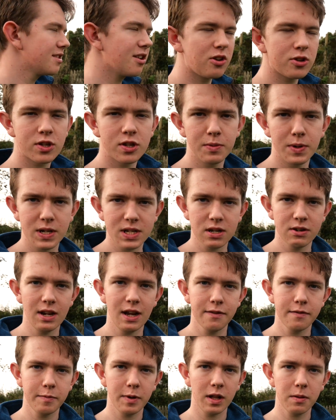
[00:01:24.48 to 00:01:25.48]
the odd tomato
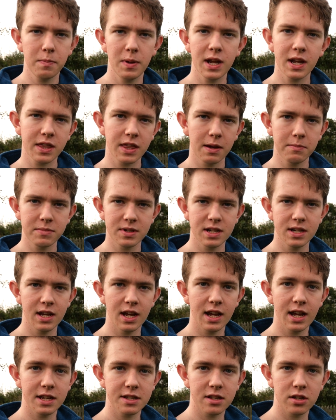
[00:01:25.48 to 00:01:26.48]
left, but I'll pick them
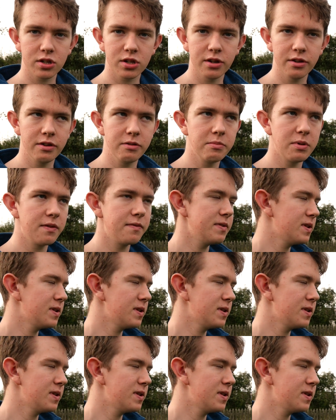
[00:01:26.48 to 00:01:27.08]
today as I'll show you in my